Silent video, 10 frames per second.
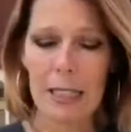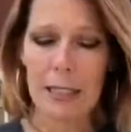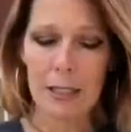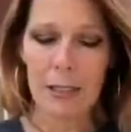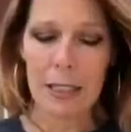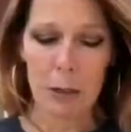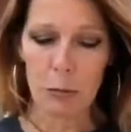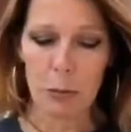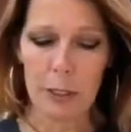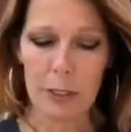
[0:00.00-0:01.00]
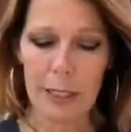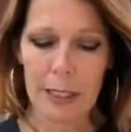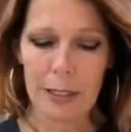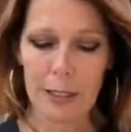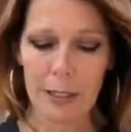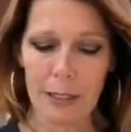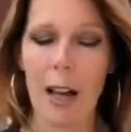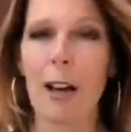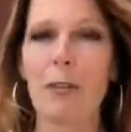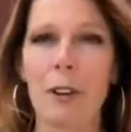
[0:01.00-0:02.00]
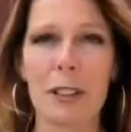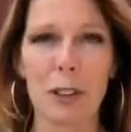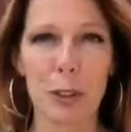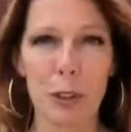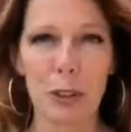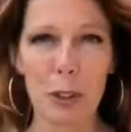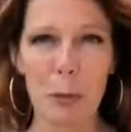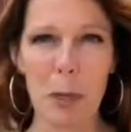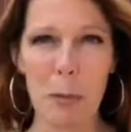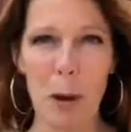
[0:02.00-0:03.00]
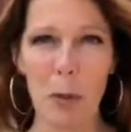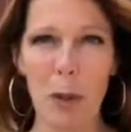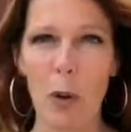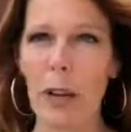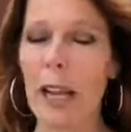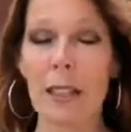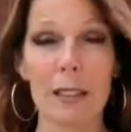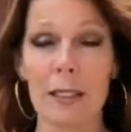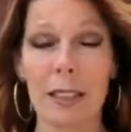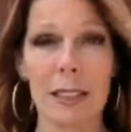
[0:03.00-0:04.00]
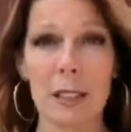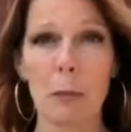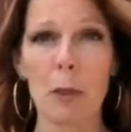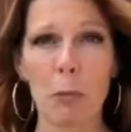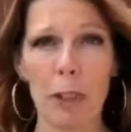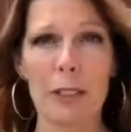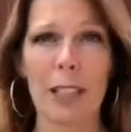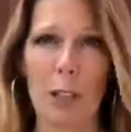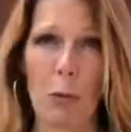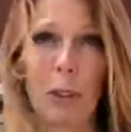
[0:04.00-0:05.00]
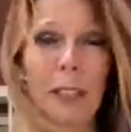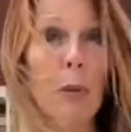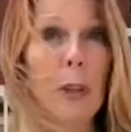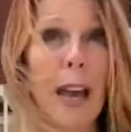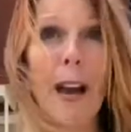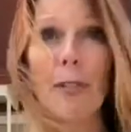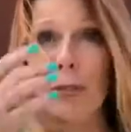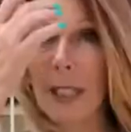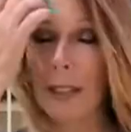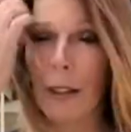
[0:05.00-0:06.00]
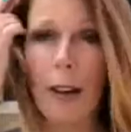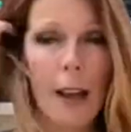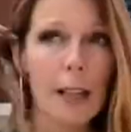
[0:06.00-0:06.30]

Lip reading: it really is a lot of fun to learn a little bit about Winona and to see some of the breathtaking work that we have here.